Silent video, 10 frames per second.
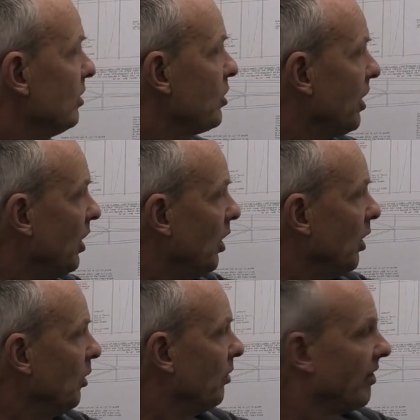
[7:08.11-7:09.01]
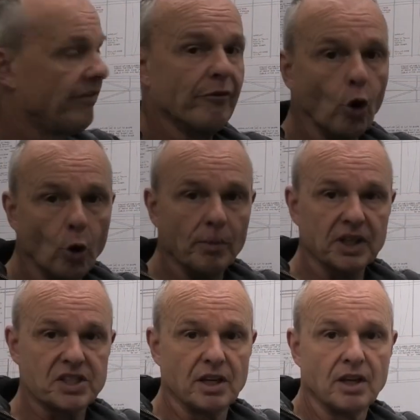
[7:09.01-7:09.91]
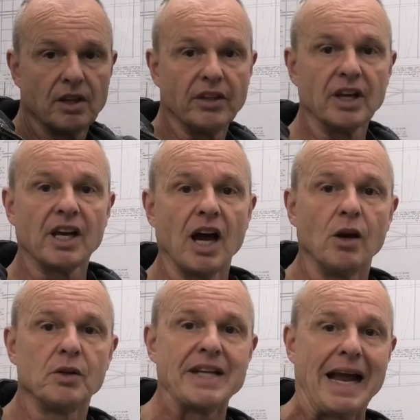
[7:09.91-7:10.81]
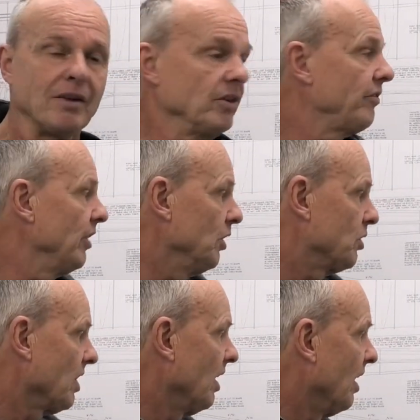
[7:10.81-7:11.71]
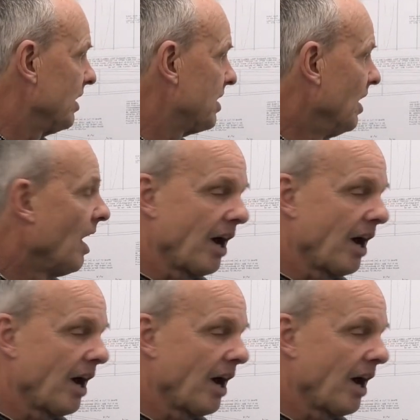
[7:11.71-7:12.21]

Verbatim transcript: to the formers that go down the fuselage.